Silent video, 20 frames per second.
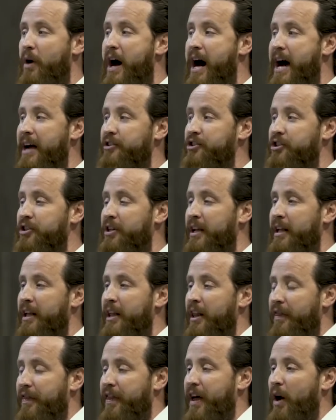watch,
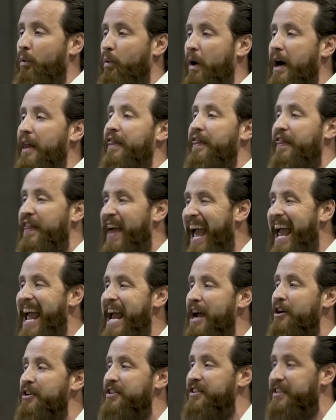that what they
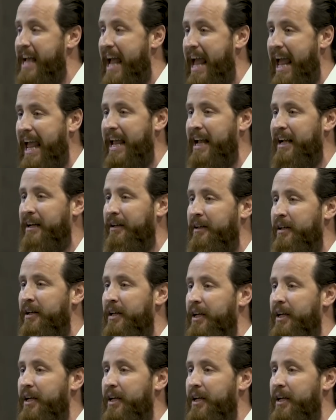are saying